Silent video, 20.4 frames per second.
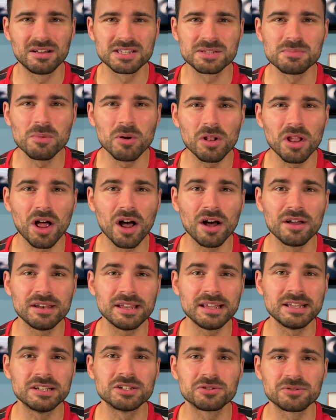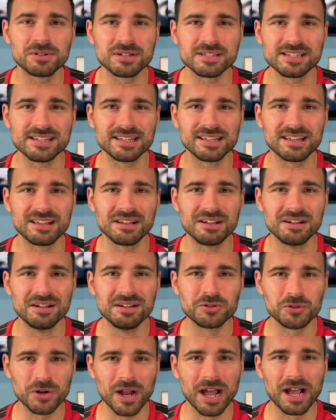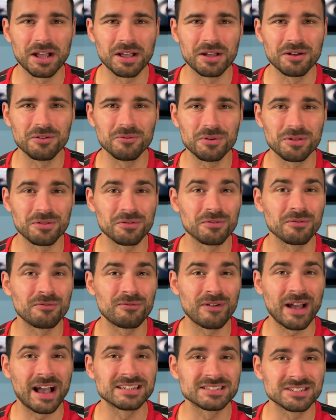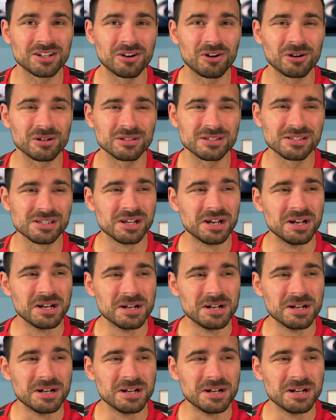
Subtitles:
A small, uninteresting track with fast carts.